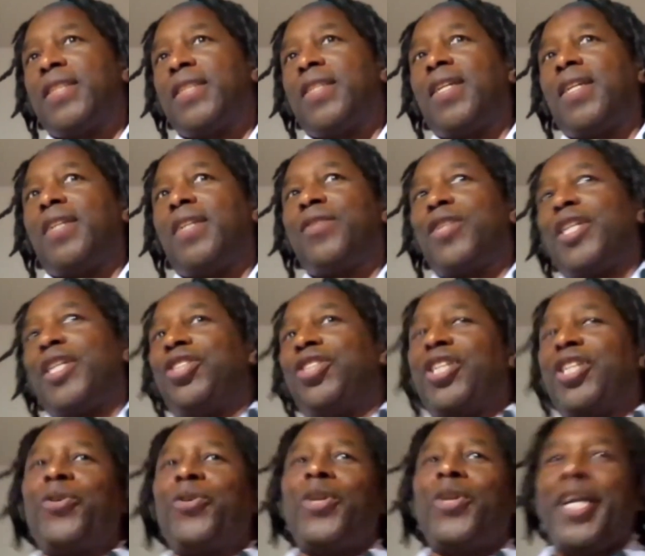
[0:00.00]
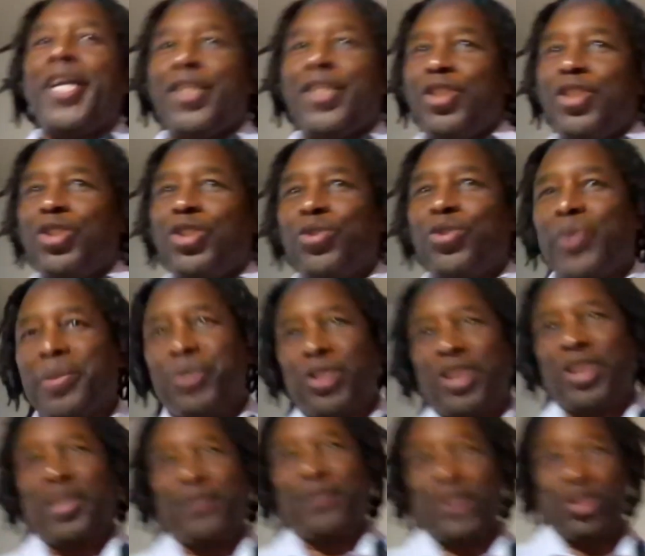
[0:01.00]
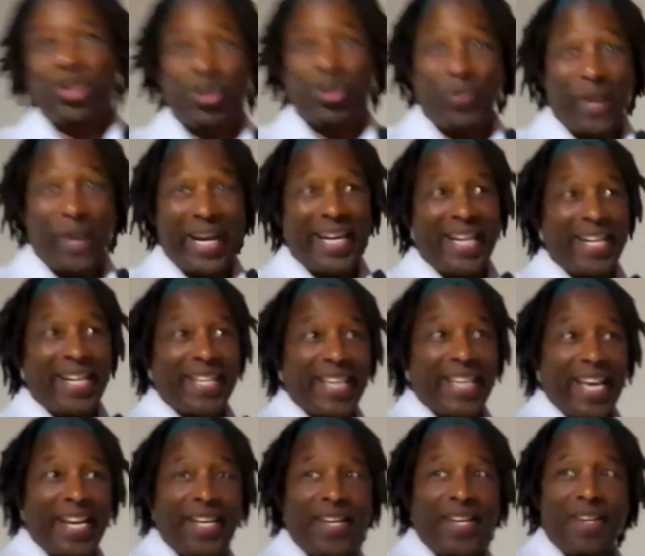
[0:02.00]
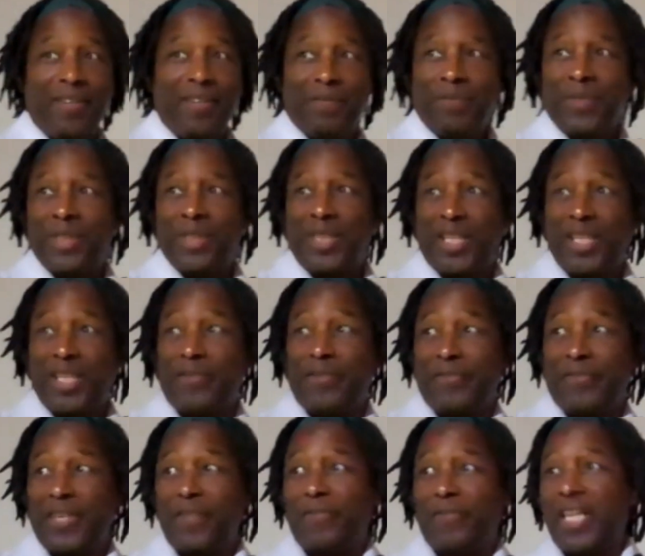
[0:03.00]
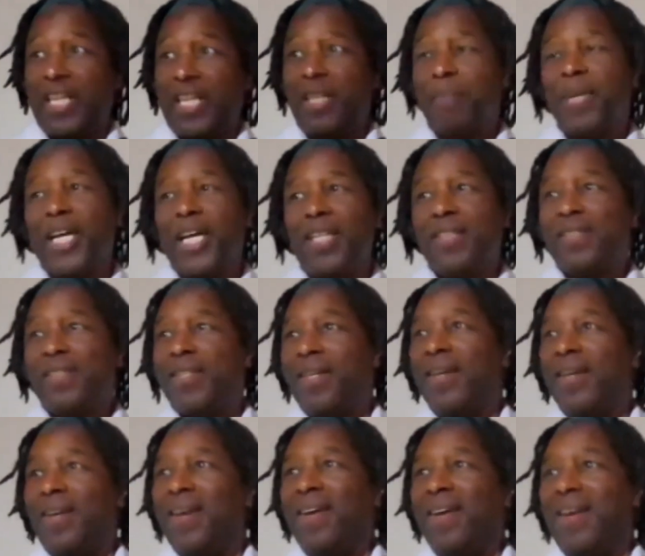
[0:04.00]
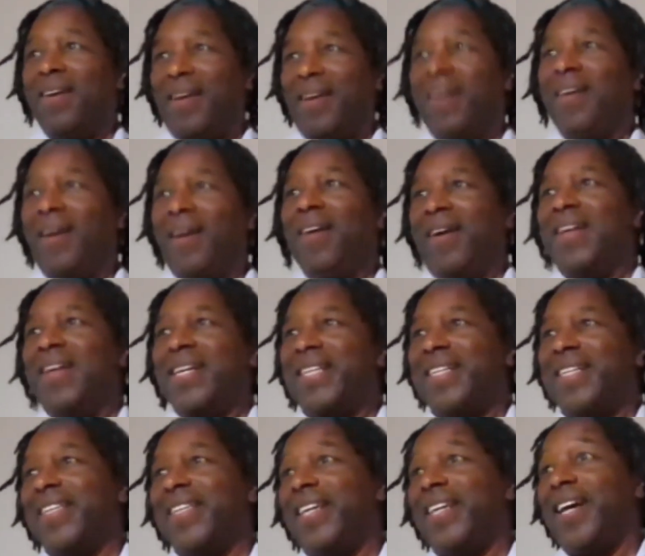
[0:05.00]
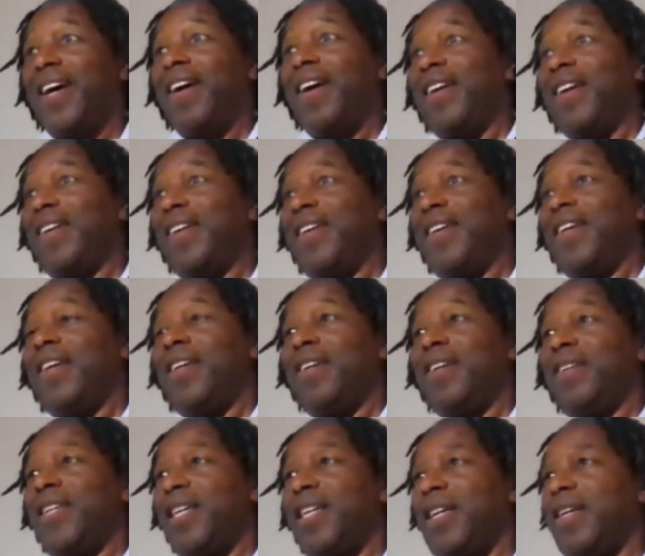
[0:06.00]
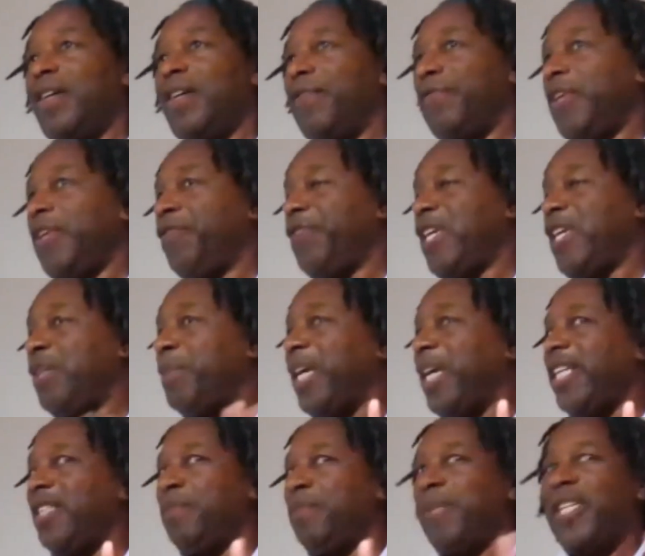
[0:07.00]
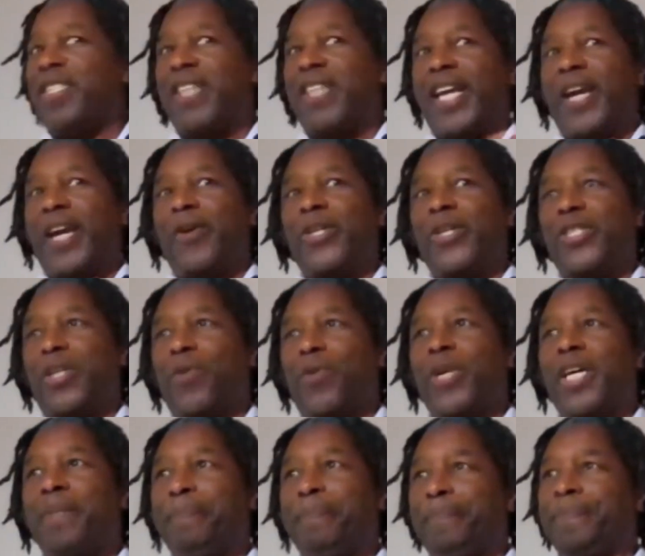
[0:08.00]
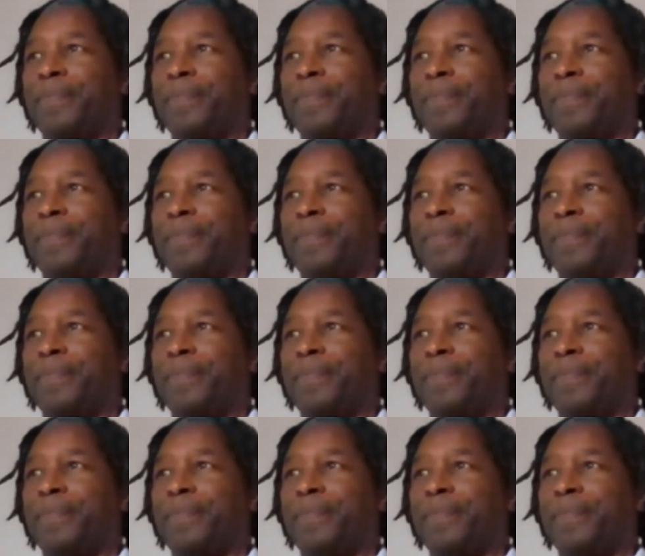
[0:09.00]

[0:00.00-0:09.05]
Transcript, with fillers: a, a generalized description of the terrain in Kenya. If if anybody well, yeah, if, if, if anybody's been to Arizona,